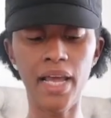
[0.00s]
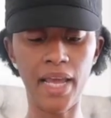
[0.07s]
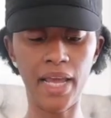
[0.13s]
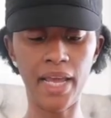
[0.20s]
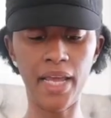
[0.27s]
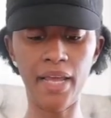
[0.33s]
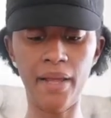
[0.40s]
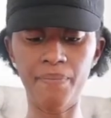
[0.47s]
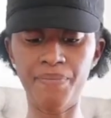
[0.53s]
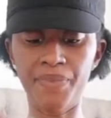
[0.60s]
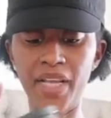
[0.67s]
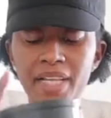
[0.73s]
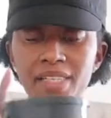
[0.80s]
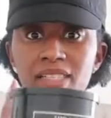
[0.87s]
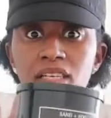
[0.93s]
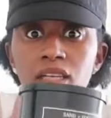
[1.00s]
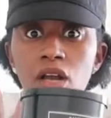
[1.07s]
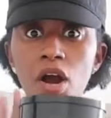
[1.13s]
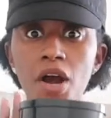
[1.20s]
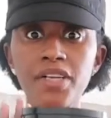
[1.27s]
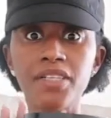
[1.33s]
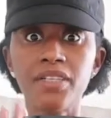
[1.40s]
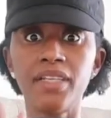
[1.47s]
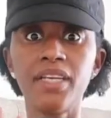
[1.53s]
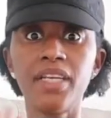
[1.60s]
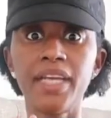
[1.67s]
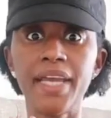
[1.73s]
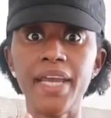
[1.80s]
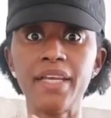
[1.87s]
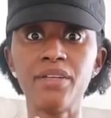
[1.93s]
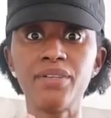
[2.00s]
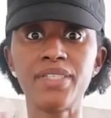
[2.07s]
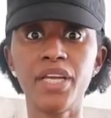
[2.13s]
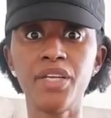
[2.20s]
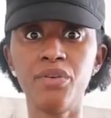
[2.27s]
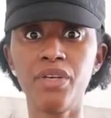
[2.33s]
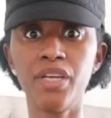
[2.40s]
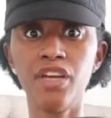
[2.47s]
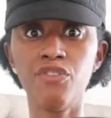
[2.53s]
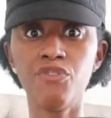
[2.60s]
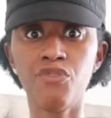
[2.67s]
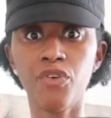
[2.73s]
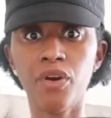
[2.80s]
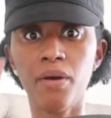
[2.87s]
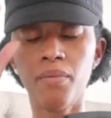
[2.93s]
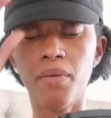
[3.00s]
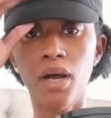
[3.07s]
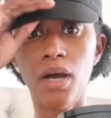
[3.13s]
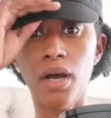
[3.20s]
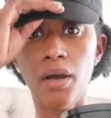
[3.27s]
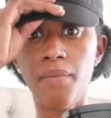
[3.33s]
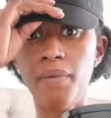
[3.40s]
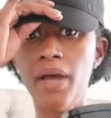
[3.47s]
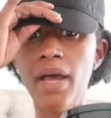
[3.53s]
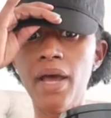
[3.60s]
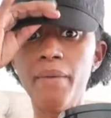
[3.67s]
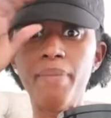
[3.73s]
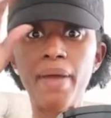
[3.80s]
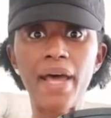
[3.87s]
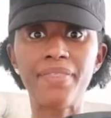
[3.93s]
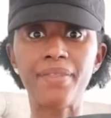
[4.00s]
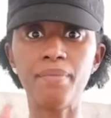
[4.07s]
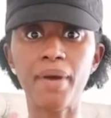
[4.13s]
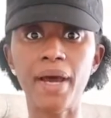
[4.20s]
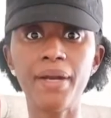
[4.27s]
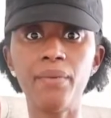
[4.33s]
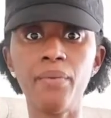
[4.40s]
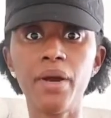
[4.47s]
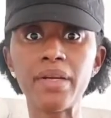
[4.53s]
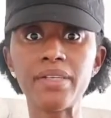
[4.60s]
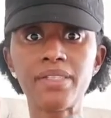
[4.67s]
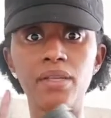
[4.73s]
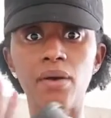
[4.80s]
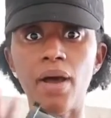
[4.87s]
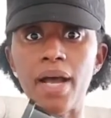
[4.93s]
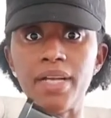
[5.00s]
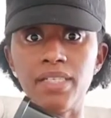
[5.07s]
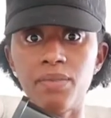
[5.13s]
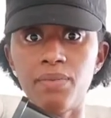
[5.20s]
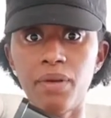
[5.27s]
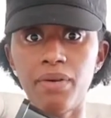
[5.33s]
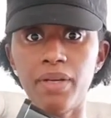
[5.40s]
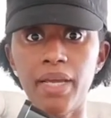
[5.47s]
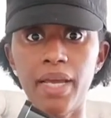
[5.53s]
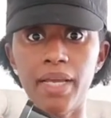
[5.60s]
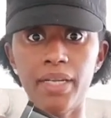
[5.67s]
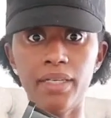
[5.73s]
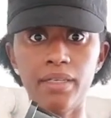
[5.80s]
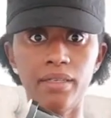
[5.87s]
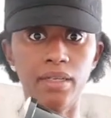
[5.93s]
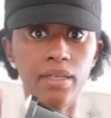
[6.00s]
And it's larger than the candles that you get from um, Bath and Body Works. So I just went on ahead and